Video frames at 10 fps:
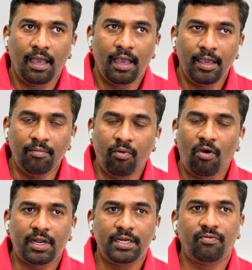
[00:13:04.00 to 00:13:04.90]

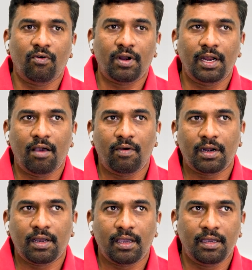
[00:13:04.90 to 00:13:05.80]
important for in
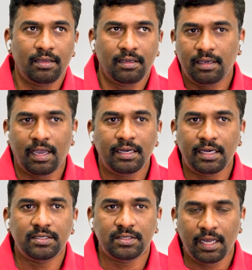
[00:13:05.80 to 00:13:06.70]
our
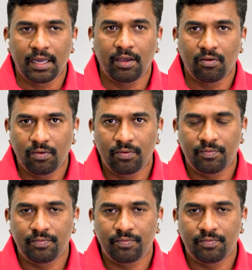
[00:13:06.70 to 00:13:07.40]
country scenario.